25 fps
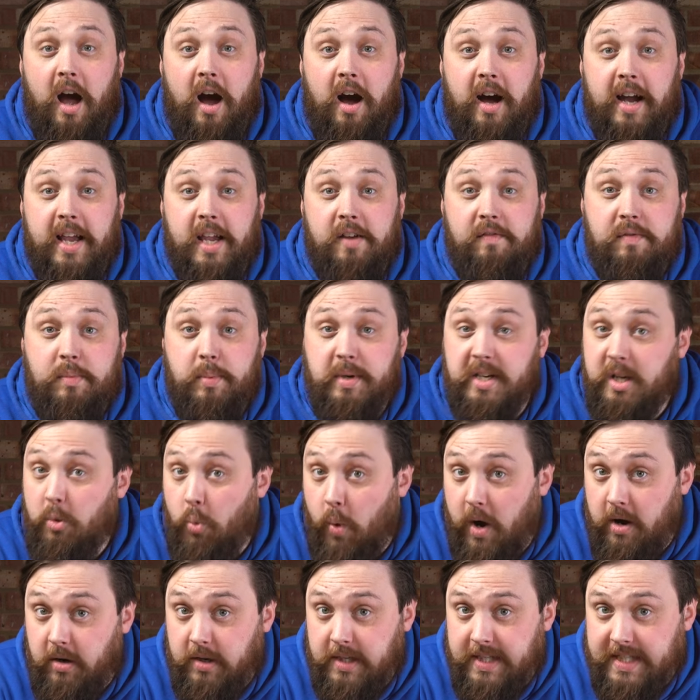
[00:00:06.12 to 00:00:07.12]
Hi everybody,
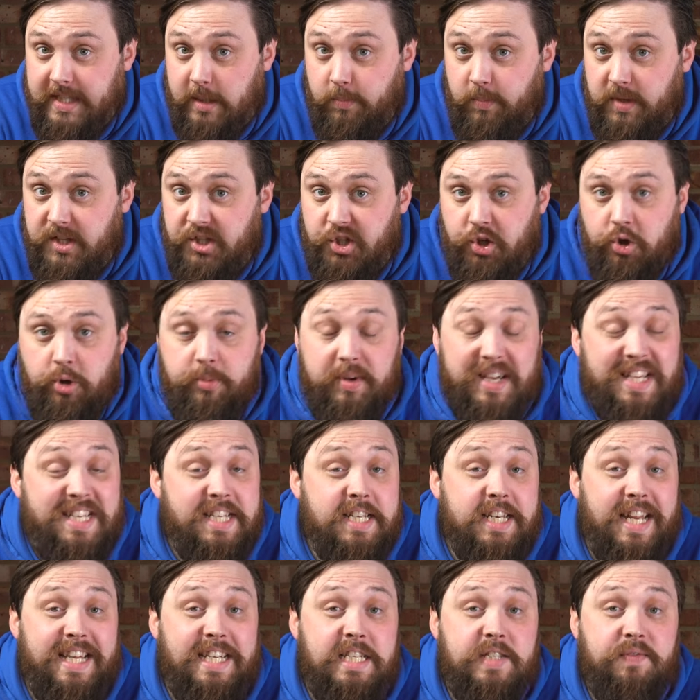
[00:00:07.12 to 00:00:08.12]
welcome to Simply Scuba. In
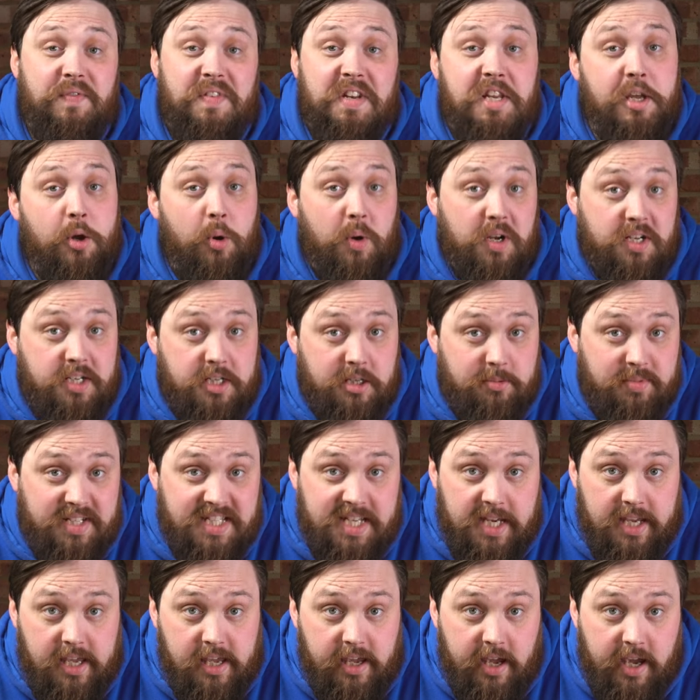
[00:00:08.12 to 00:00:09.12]
today's video, I'm going to be
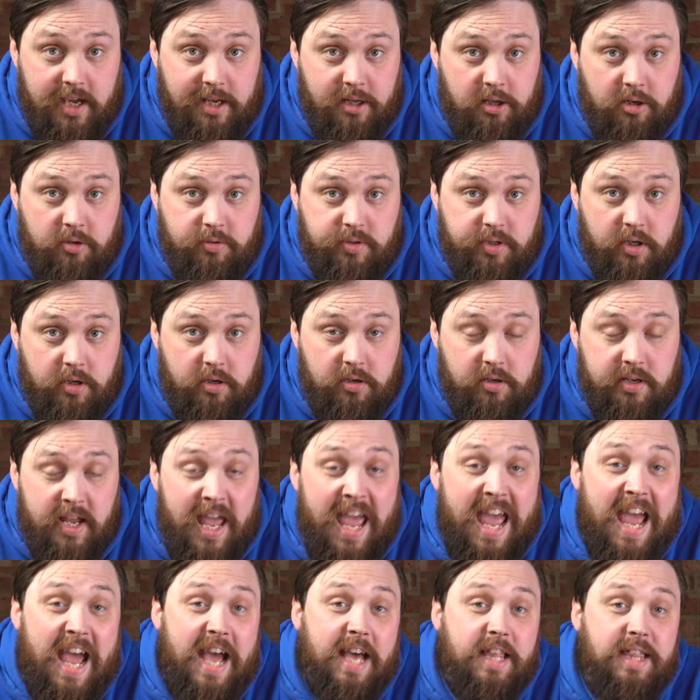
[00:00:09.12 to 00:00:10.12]
taking a closer look
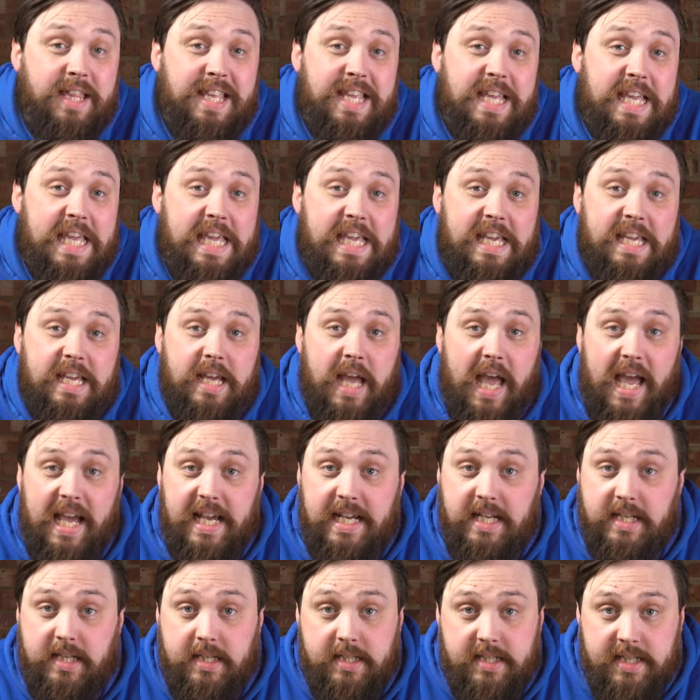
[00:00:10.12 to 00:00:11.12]
at the
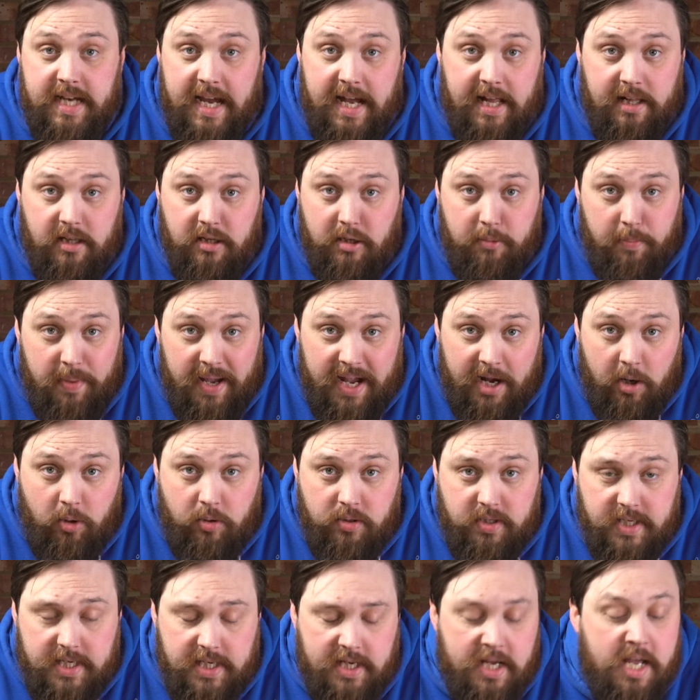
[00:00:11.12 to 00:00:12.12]
GearAid Talc
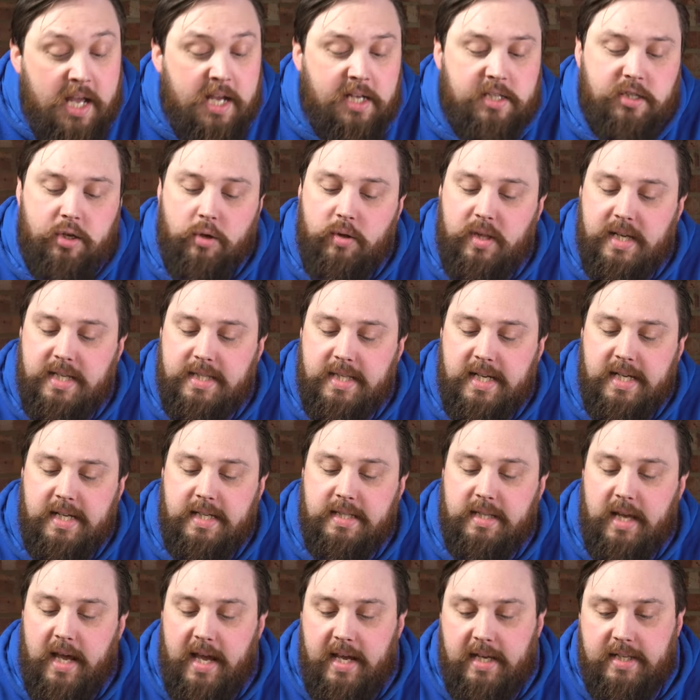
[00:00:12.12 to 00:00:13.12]
Powder. So this
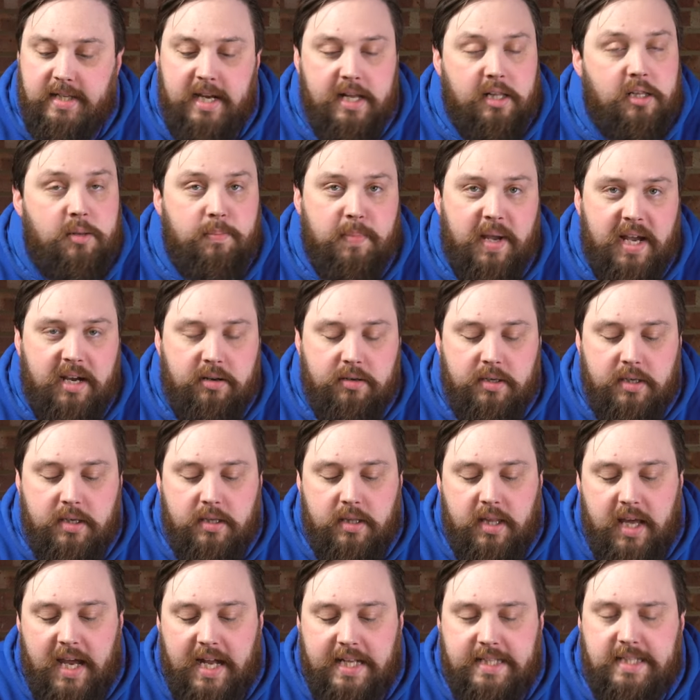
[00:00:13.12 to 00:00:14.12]
is a talcum powder
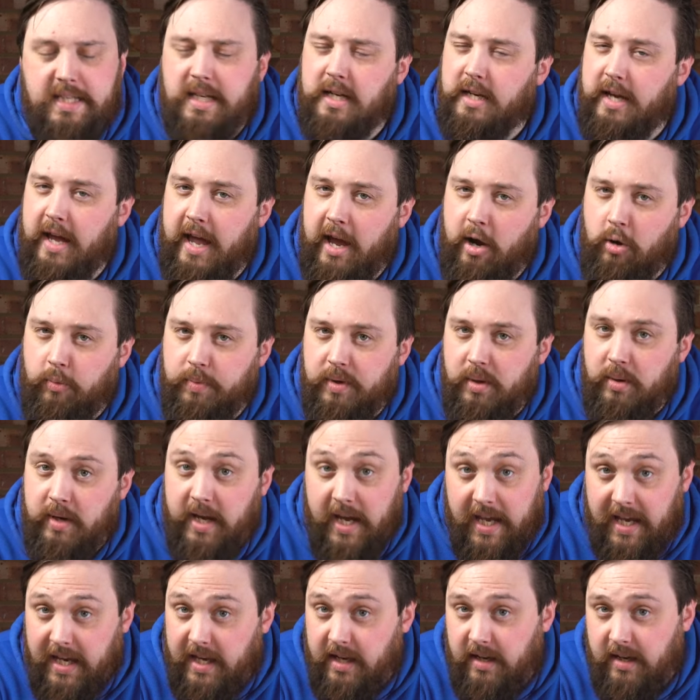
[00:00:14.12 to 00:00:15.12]
that's going to help you
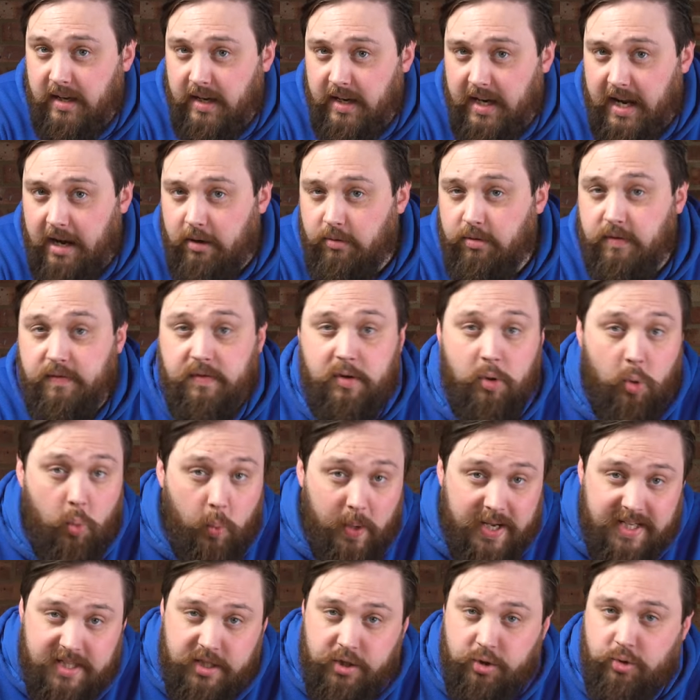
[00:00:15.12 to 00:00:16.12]
get in and out of your
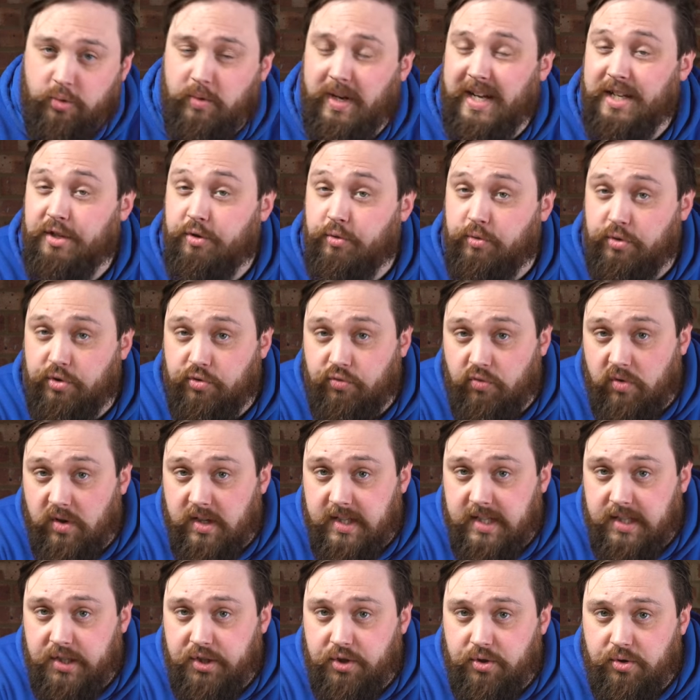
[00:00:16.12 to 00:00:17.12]
wetsuit and your
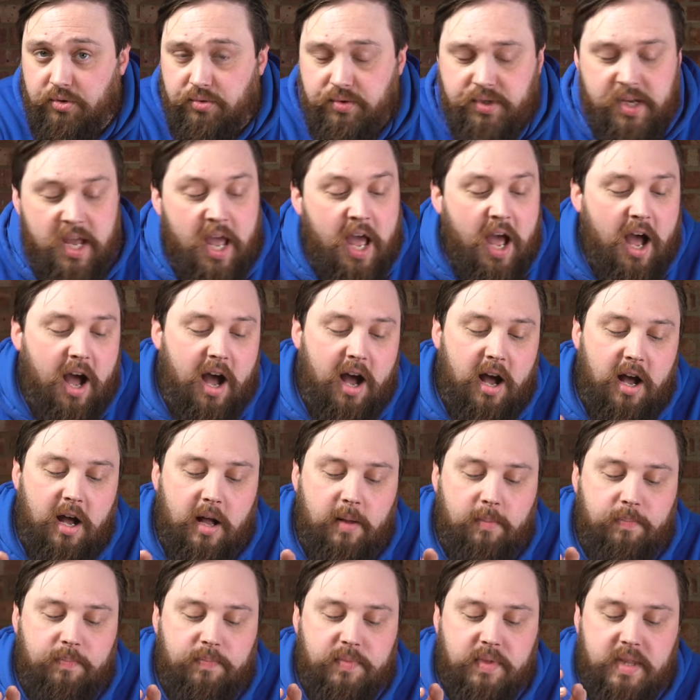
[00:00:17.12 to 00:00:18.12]
dry suit.
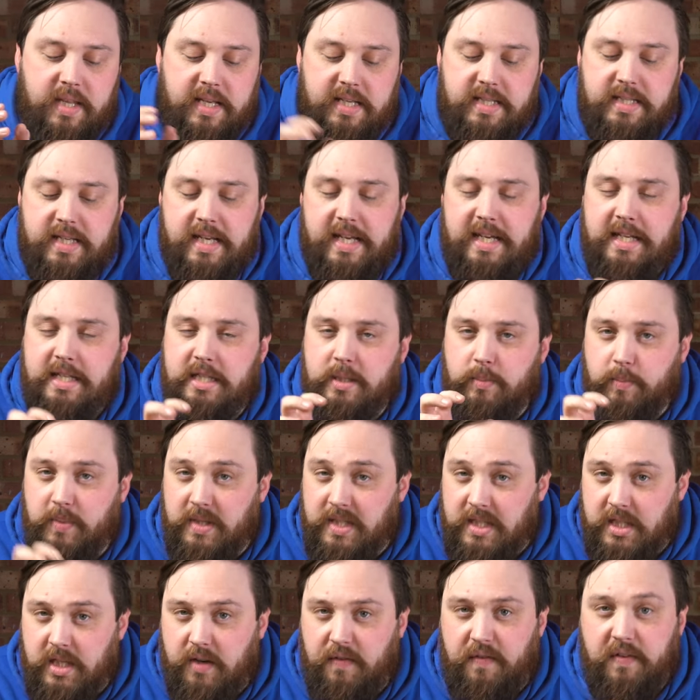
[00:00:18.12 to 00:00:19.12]
This is
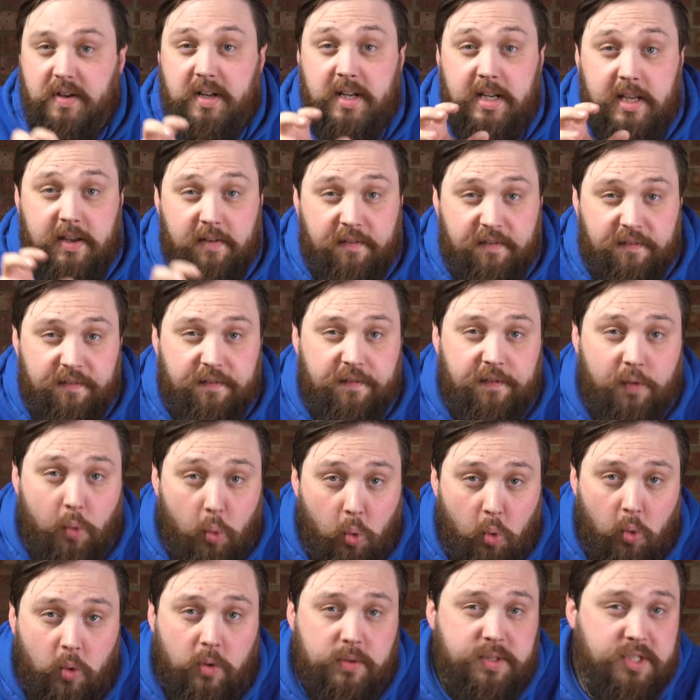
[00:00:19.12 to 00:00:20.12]
specifically
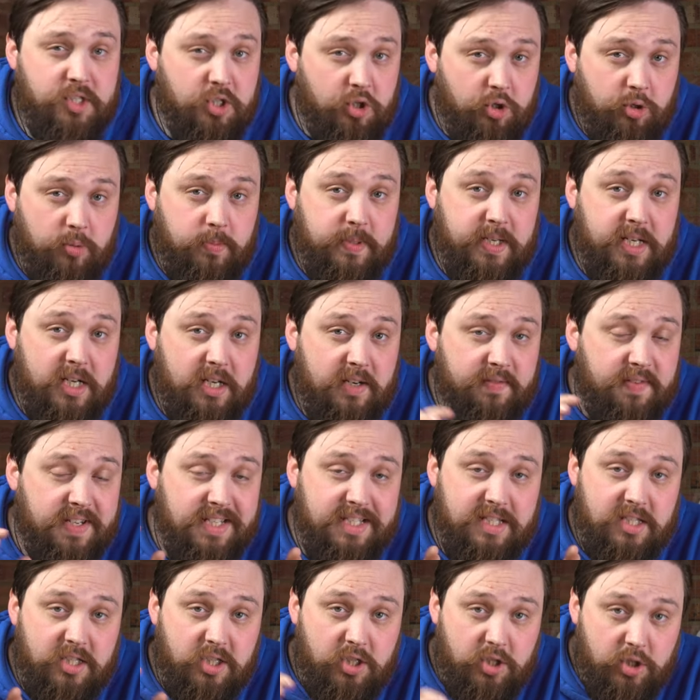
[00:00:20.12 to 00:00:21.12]
for scuba
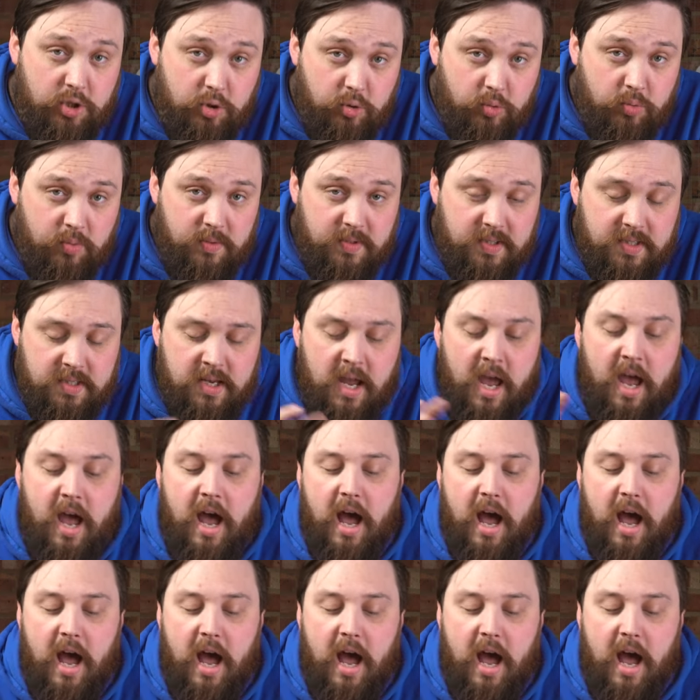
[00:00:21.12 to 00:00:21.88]
diving suits,